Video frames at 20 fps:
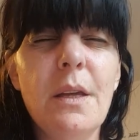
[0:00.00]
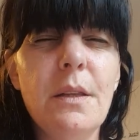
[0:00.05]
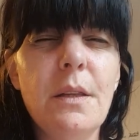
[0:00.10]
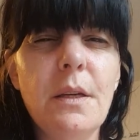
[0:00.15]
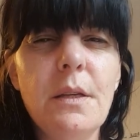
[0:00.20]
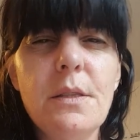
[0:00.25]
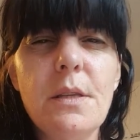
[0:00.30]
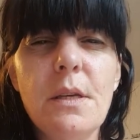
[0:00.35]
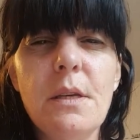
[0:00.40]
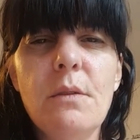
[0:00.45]

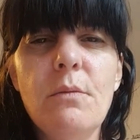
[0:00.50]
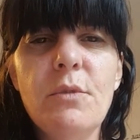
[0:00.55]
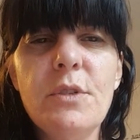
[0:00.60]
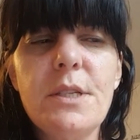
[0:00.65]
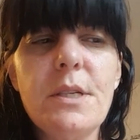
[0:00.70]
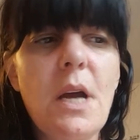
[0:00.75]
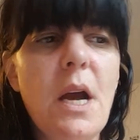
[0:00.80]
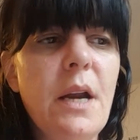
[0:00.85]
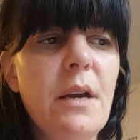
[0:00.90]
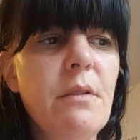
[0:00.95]
it
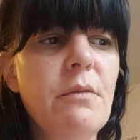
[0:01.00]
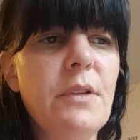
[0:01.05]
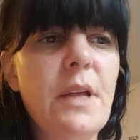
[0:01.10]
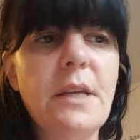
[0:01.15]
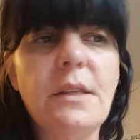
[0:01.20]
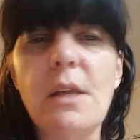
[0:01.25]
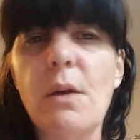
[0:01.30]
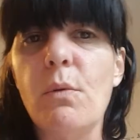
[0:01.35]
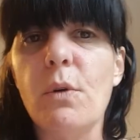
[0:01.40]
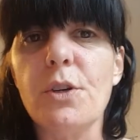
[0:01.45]
was kind of
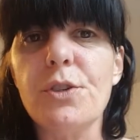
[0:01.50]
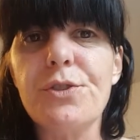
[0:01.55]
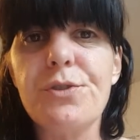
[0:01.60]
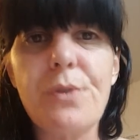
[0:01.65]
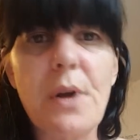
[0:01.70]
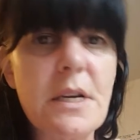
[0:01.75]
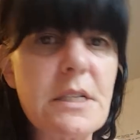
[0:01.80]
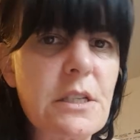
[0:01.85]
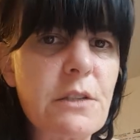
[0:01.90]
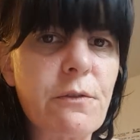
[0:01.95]
like they weren't
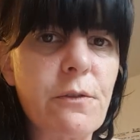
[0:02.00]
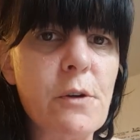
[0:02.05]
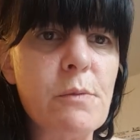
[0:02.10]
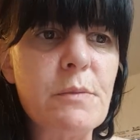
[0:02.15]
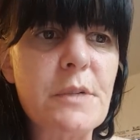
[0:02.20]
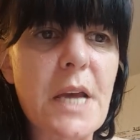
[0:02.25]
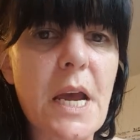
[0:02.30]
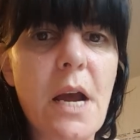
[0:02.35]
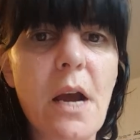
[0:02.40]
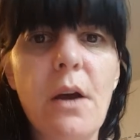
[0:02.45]
dressed
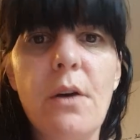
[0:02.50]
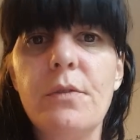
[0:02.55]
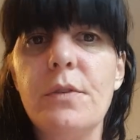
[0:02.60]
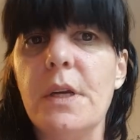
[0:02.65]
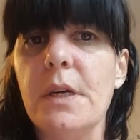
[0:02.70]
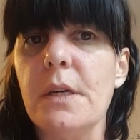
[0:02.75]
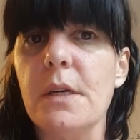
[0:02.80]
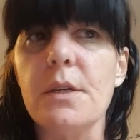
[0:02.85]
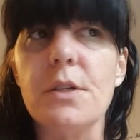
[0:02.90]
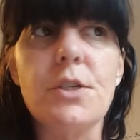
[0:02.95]
from town.
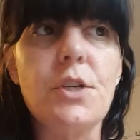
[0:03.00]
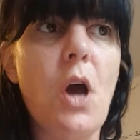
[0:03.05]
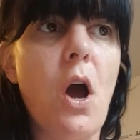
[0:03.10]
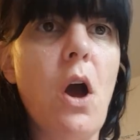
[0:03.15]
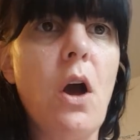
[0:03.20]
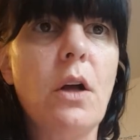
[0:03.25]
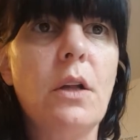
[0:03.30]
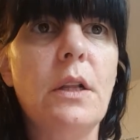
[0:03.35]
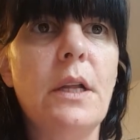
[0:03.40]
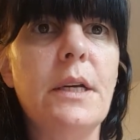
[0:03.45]
They didn't
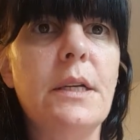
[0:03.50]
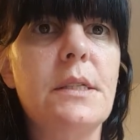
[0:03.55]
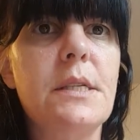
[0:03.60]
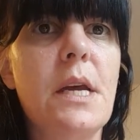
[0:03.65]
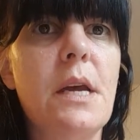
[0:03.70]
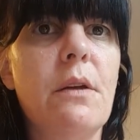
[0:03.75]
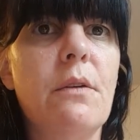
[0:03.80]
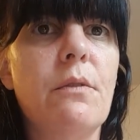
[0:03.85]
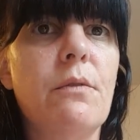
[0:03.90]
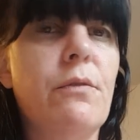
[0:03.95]
talk like
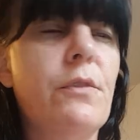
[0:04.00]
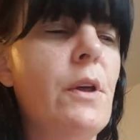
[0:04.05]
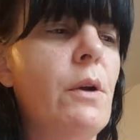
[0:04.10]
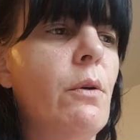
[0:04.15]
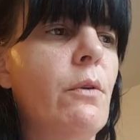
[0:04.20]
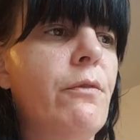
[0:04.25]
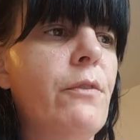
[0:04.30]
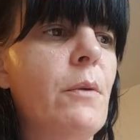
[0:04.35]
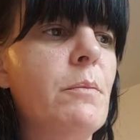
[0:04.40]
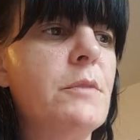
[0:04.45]
they
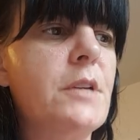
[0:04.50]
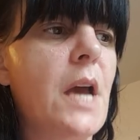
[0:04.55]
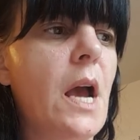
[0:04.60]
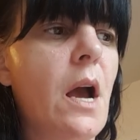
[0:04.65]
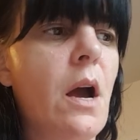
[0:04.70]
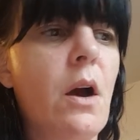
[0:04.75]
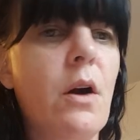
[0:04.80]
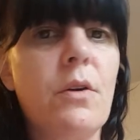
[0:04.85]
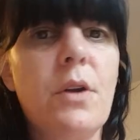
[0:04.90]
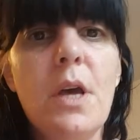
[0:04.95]
were from
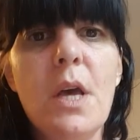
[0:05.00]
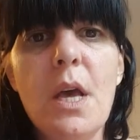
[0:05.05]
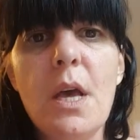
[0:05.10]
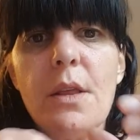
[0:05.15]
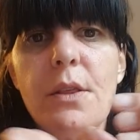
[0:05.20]
town.